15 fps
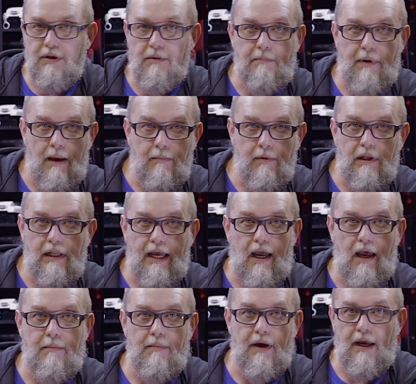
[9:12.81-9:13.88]
the Bamboo
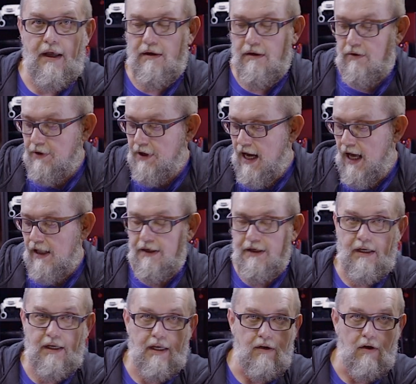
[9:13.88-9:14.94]
Lab and
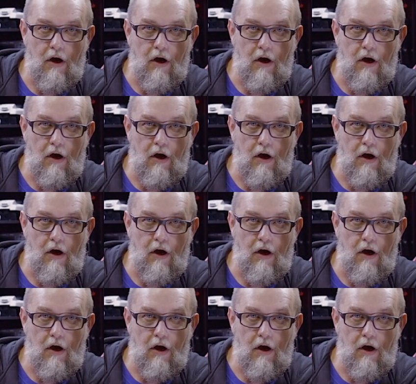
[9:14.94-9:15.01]
Creality and